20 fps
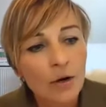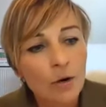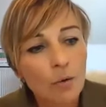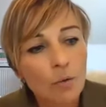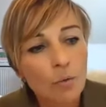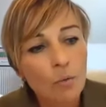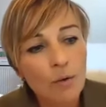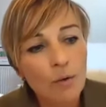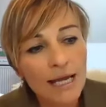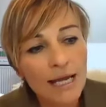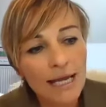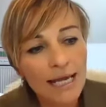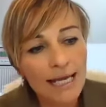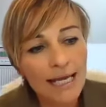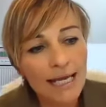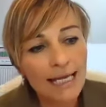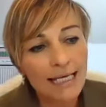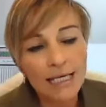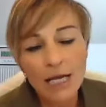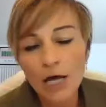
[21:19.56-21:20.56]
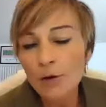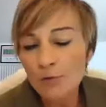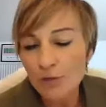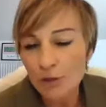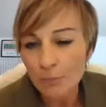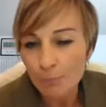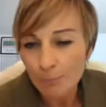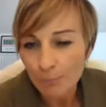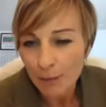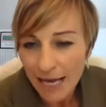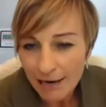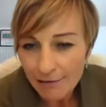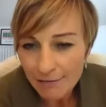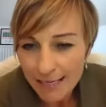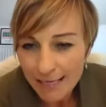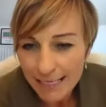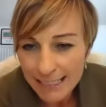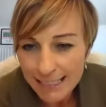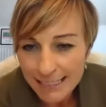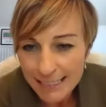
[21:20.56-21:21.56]
we know that
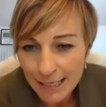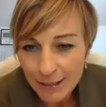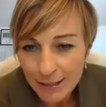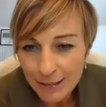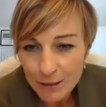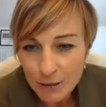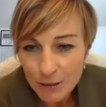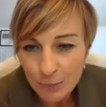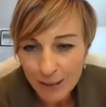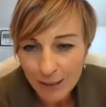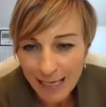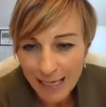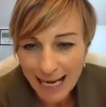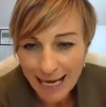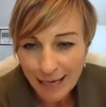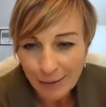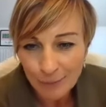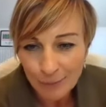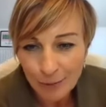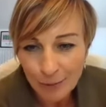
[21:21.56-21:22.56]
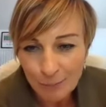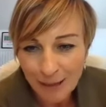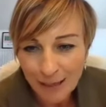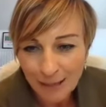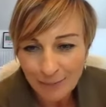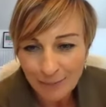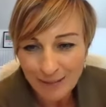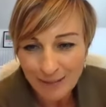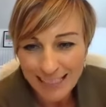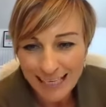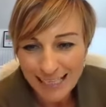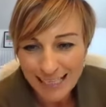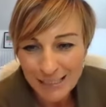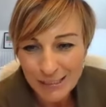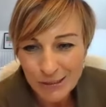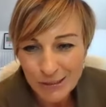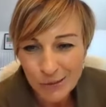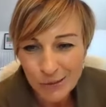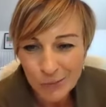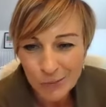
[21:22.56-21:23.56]
Perry is going to be out and about in our
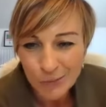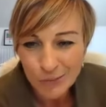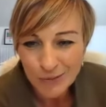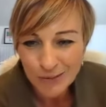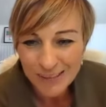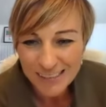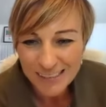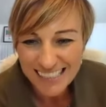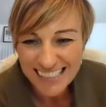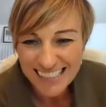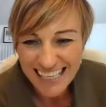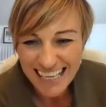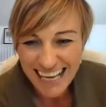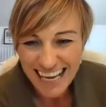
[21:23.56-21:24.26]
schools